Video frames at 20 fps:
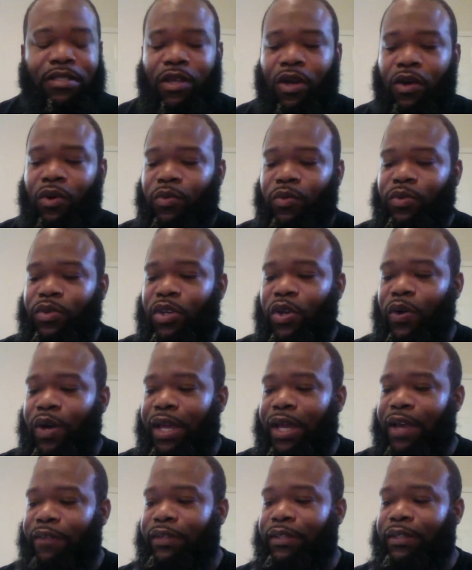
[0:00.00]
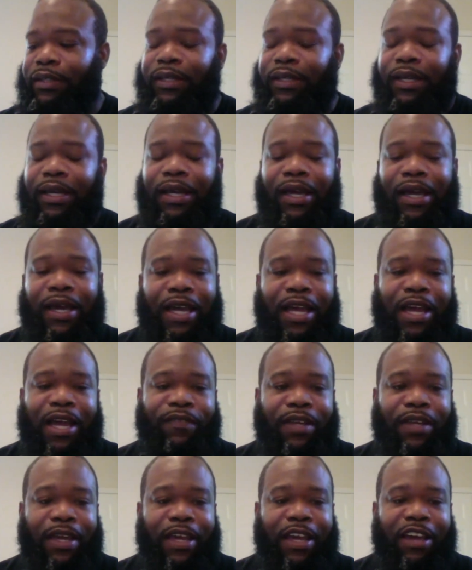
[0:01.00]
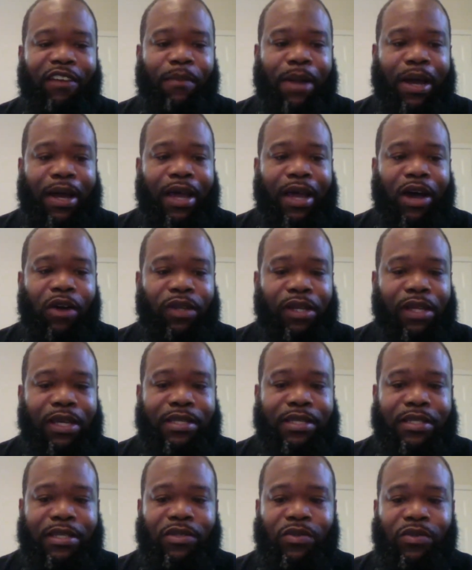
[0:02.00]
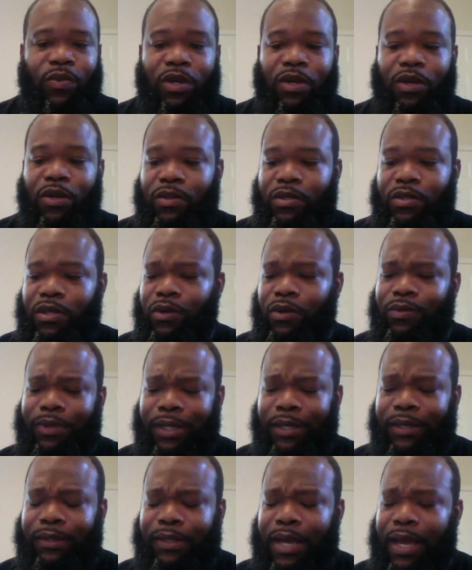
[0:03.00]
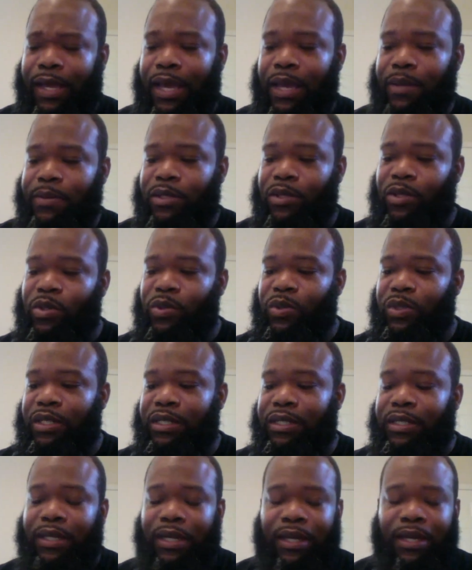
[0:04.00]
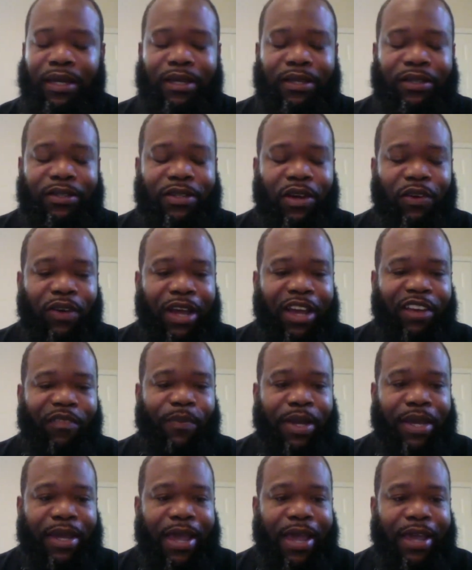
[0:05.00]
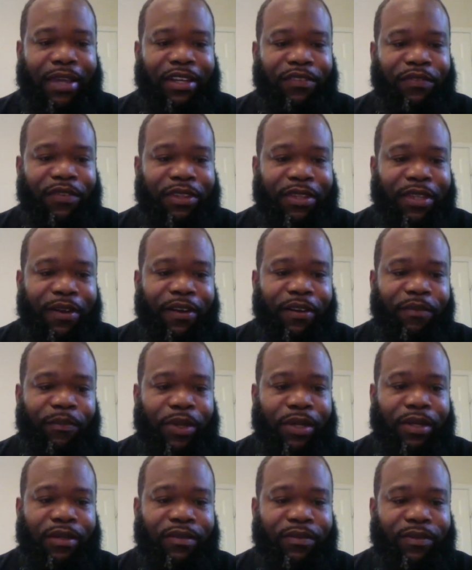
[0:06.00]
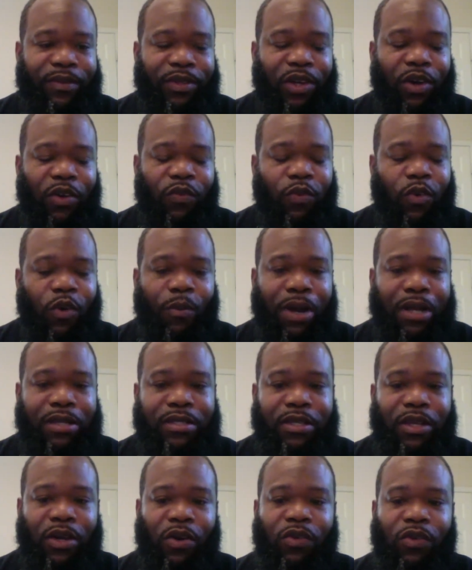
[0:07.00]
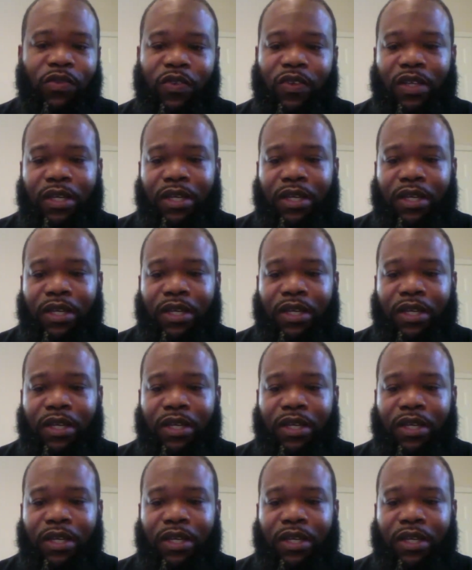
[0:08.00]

So, I have to have my outlets as well. So yeah, I absolutely, have been active in therapy, for myself.